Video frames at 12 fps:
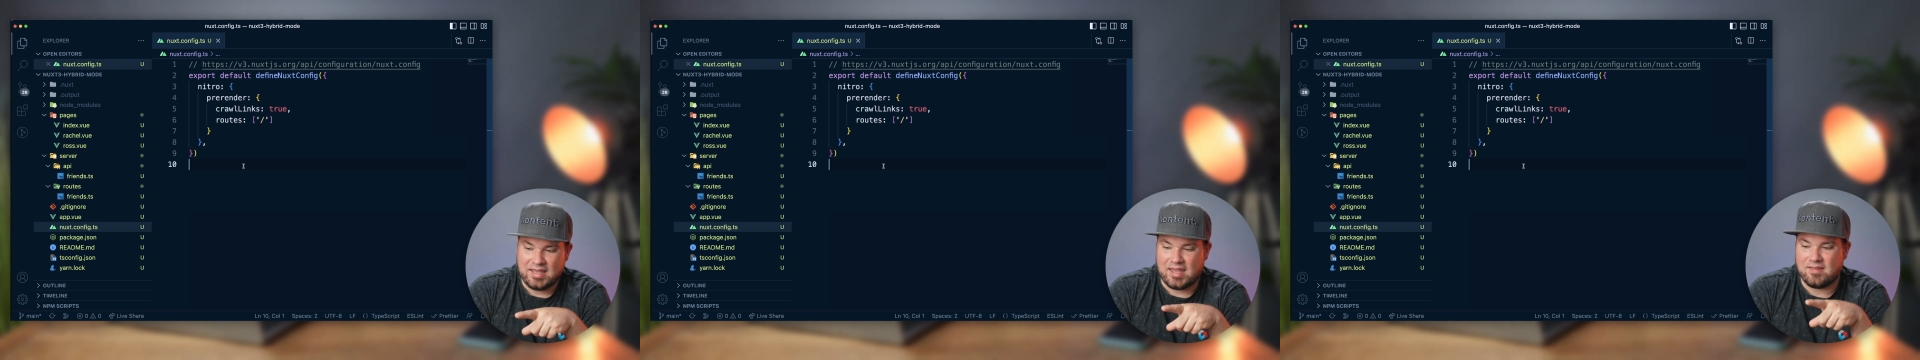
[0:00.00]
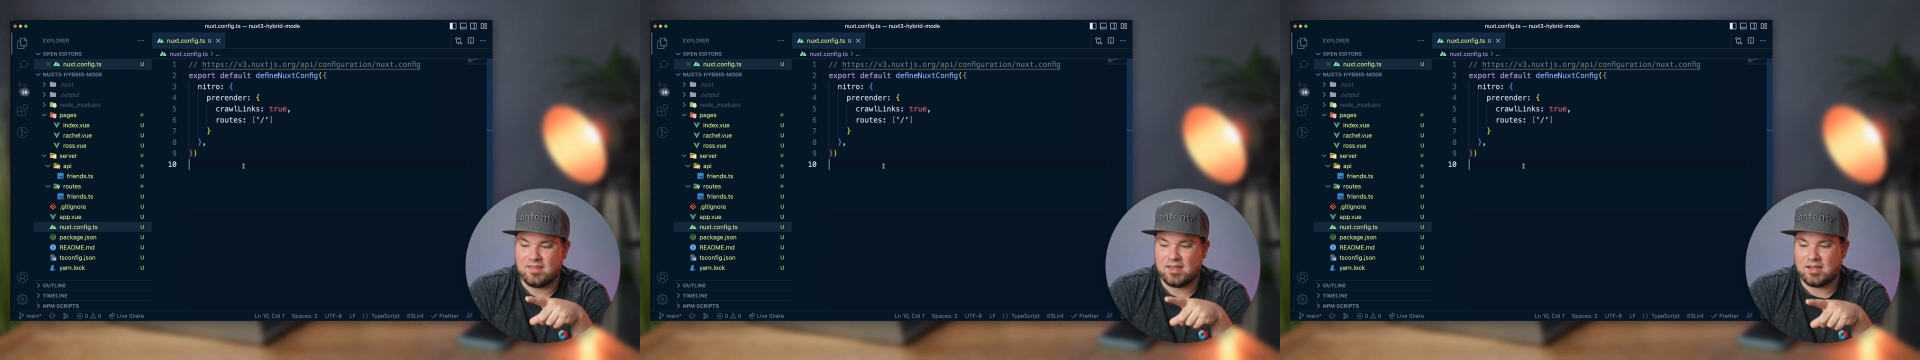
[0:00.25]

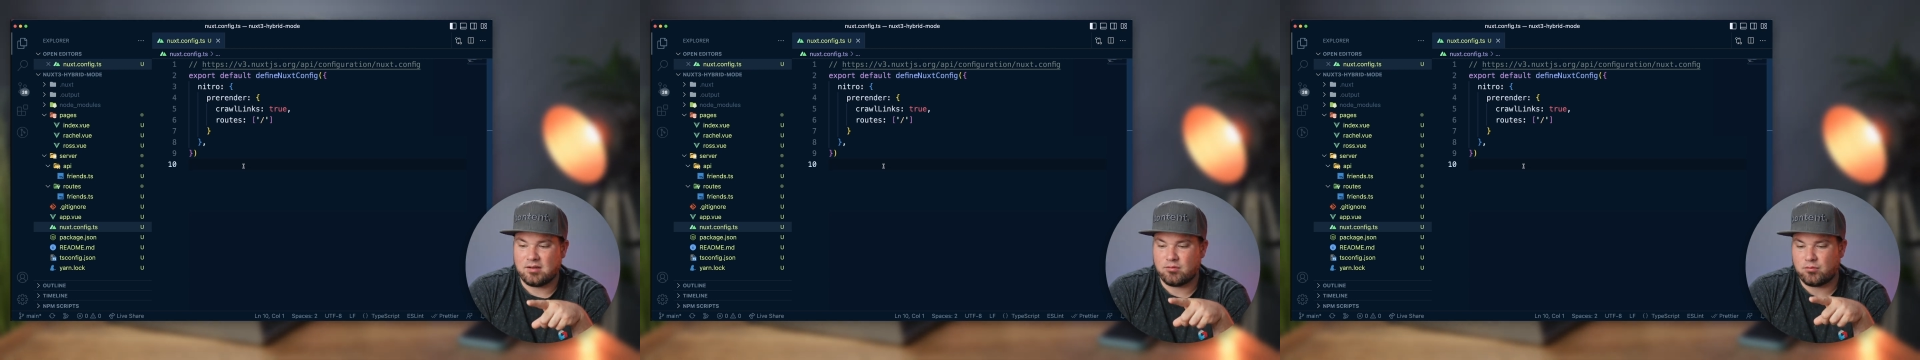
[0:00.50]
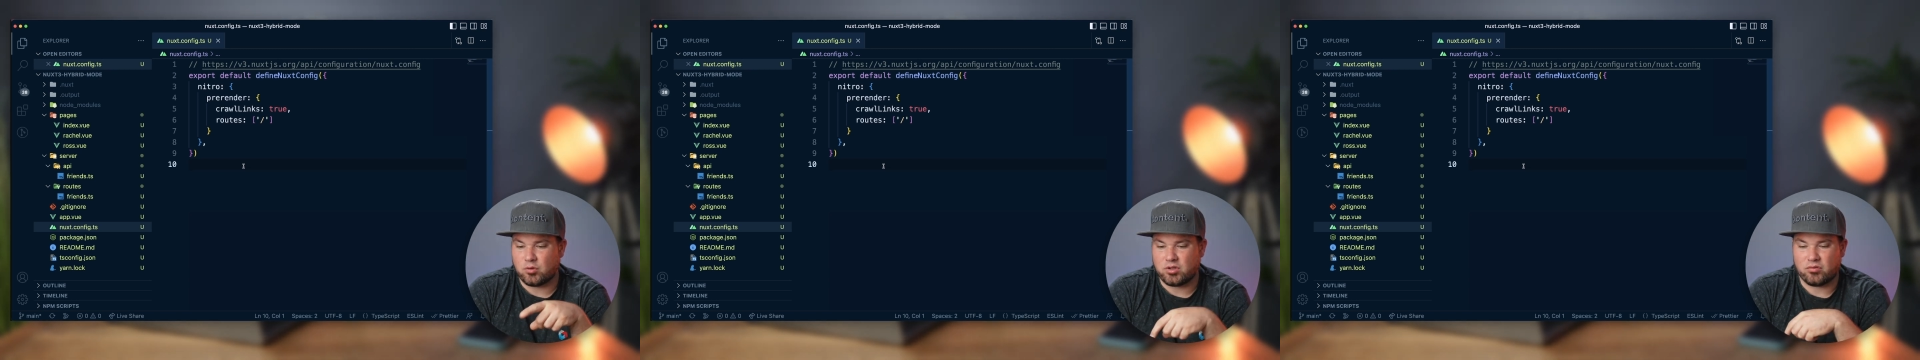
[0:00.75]
And then
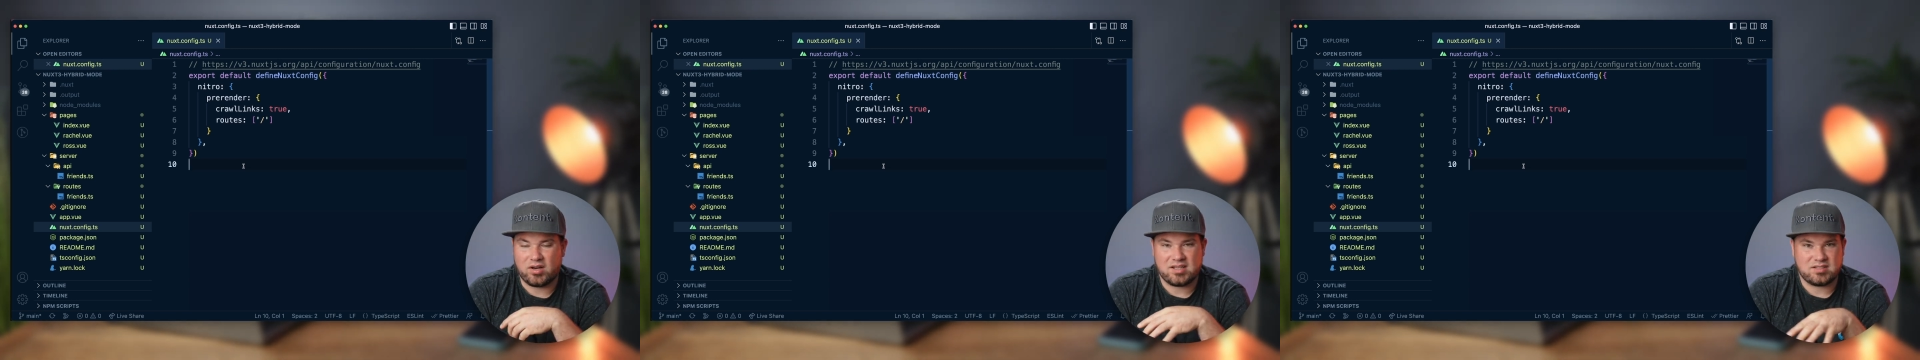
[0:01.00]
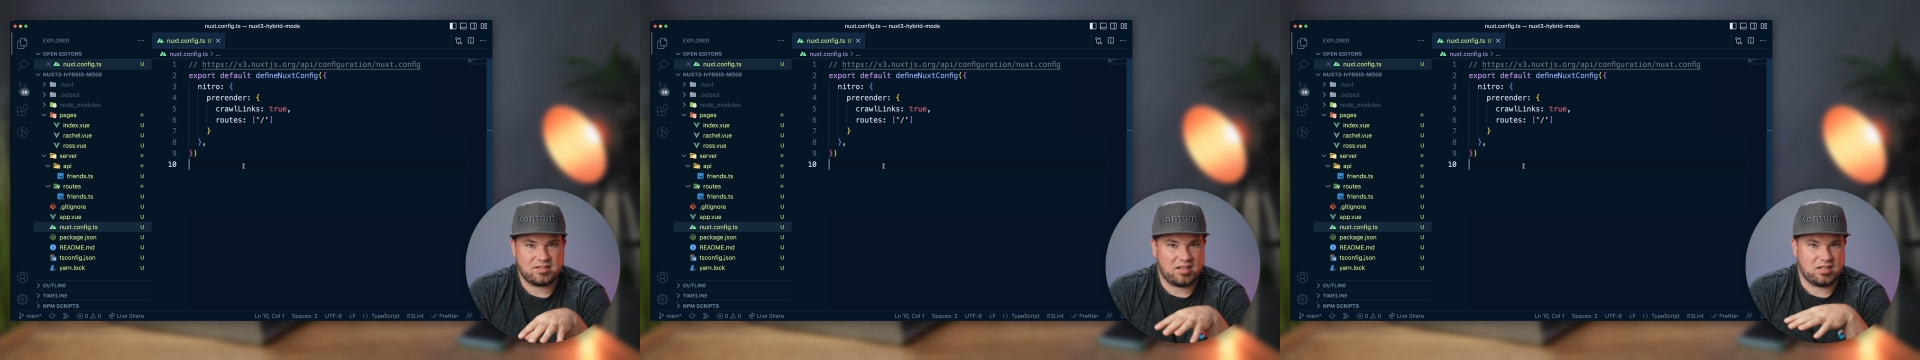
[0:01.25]
for the
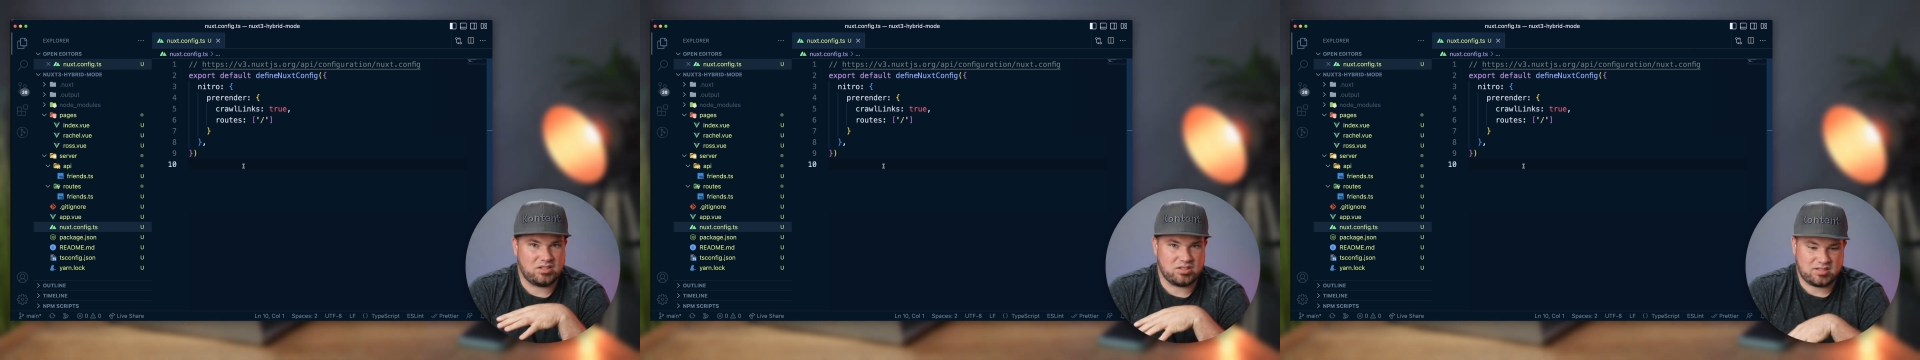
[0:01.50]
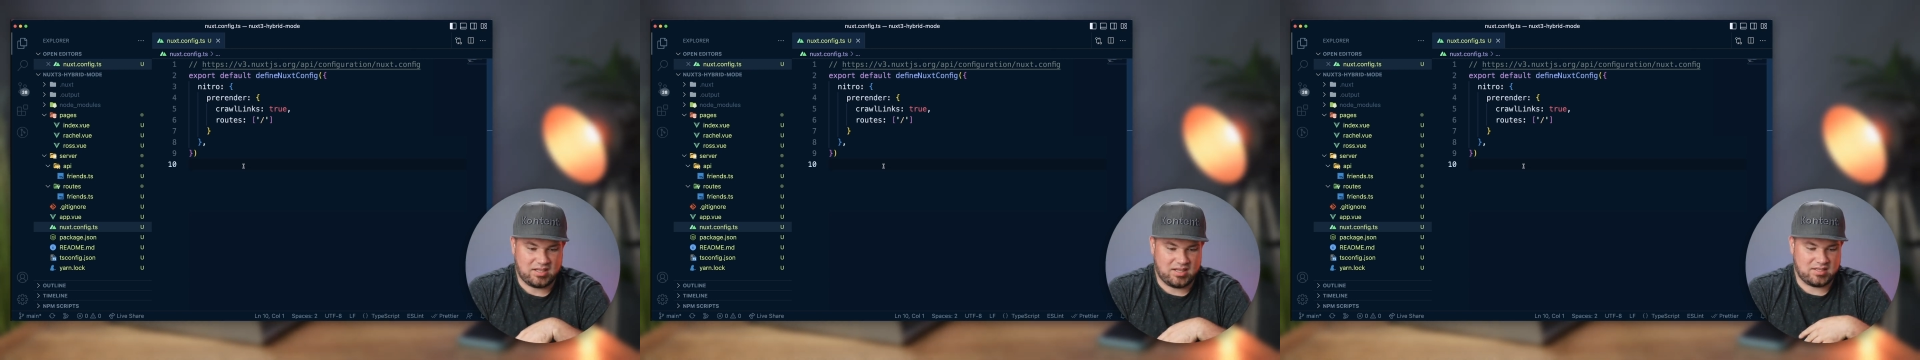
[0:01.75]
rest, it
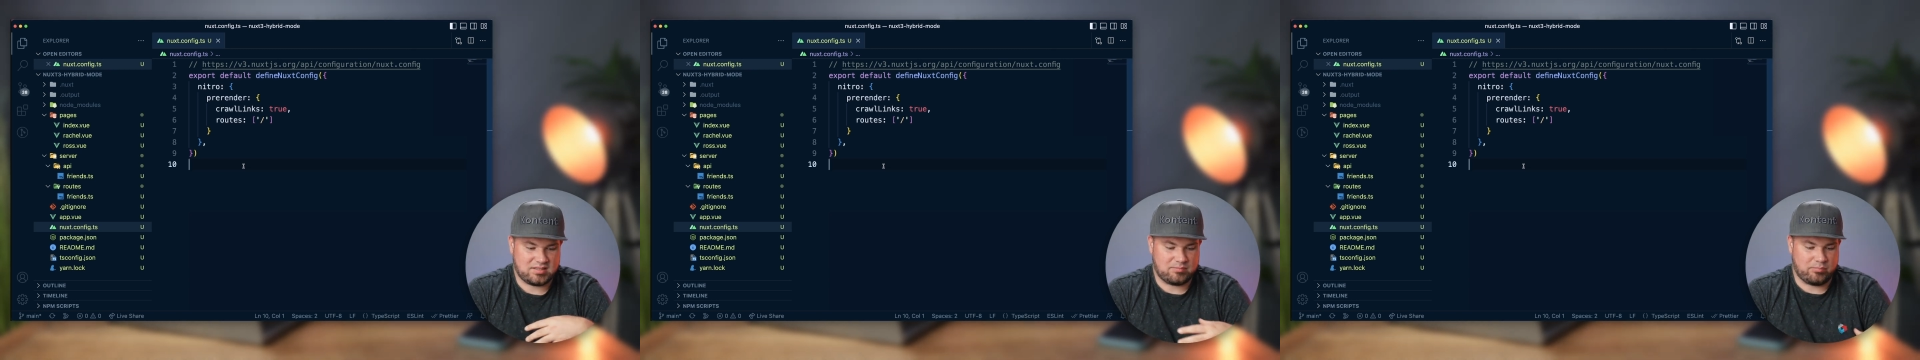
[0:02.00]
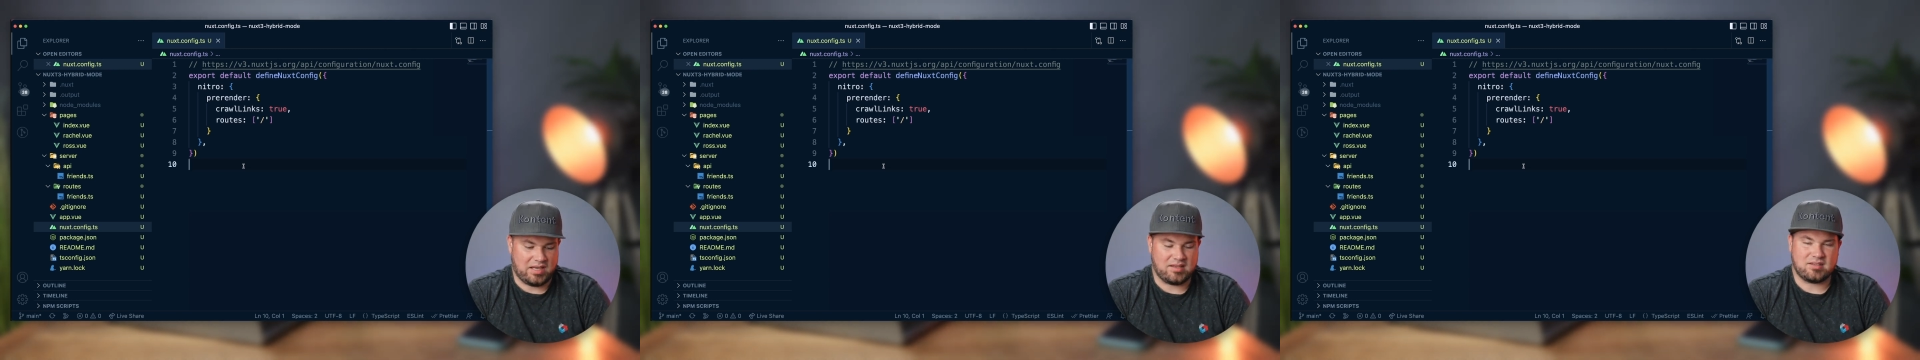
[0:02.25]
just is
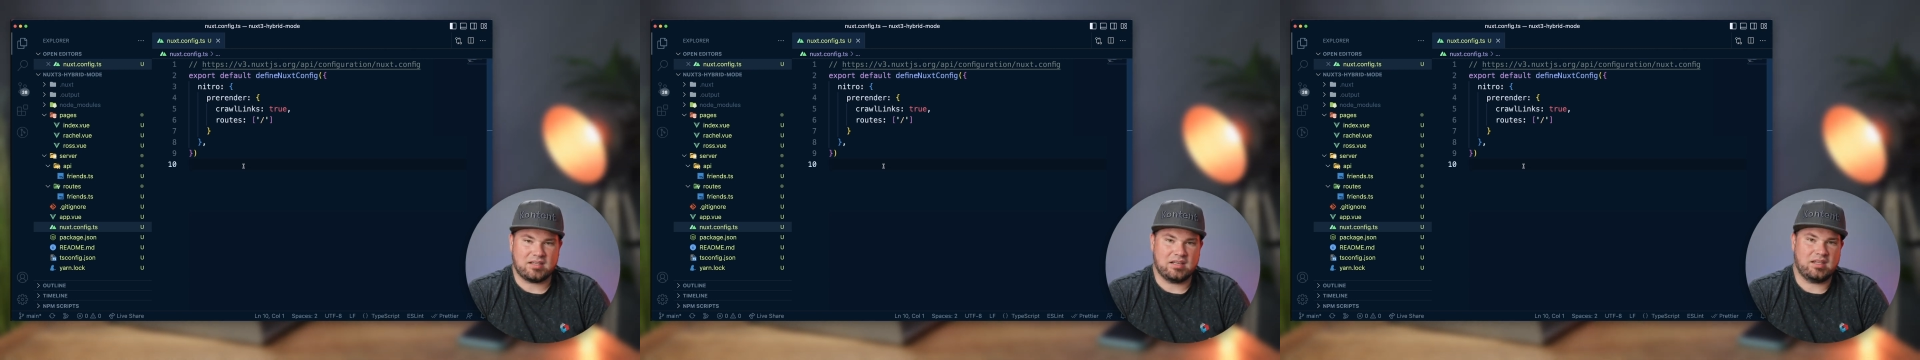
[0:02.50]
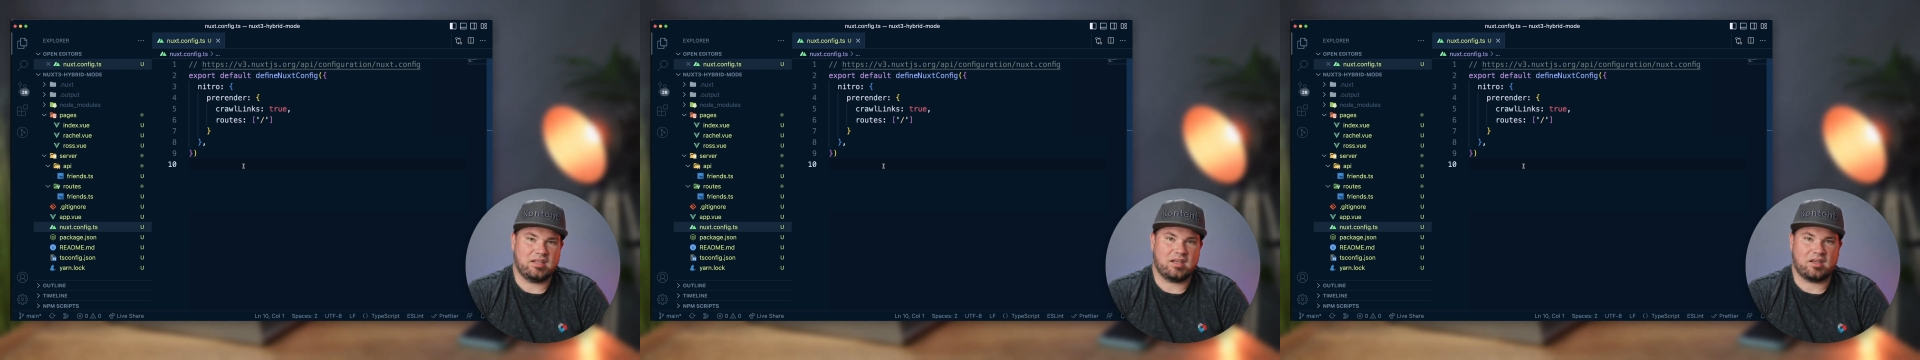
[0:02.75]

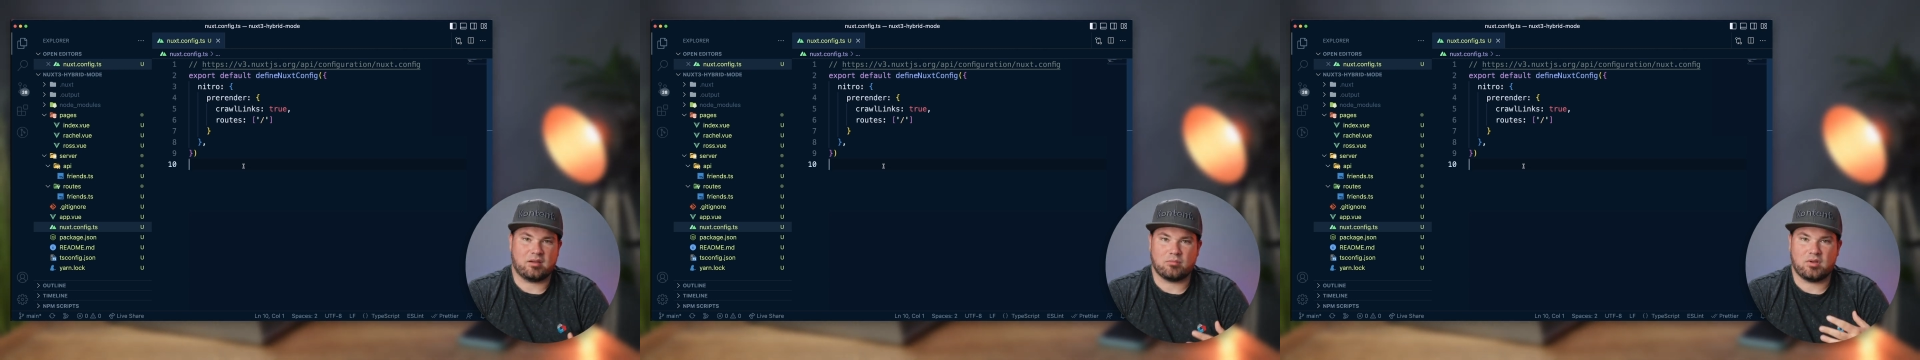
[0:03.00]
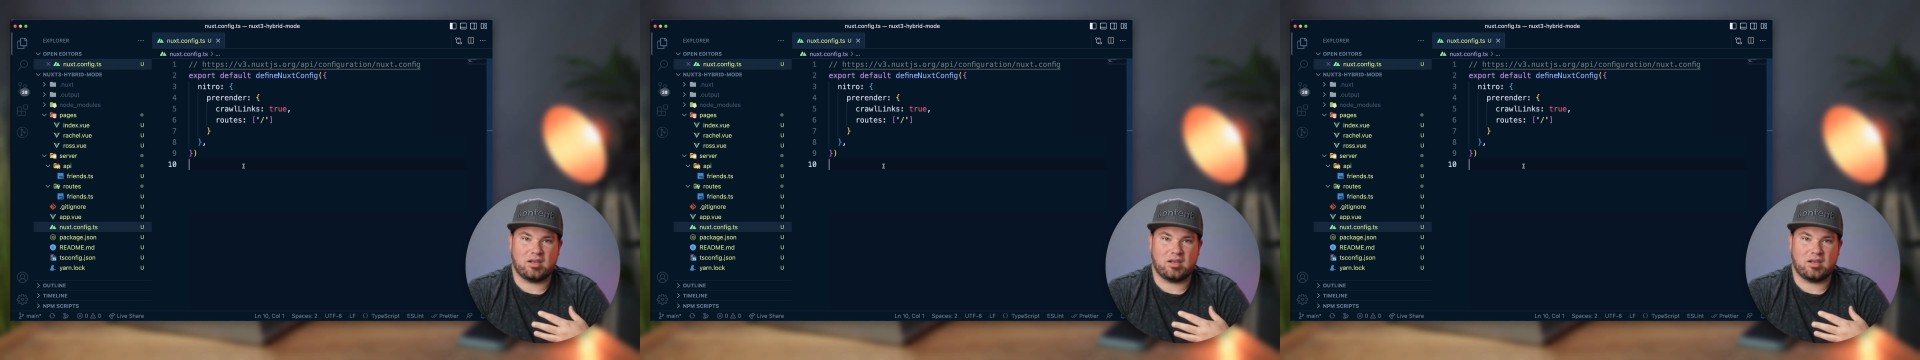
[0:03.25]
basically um,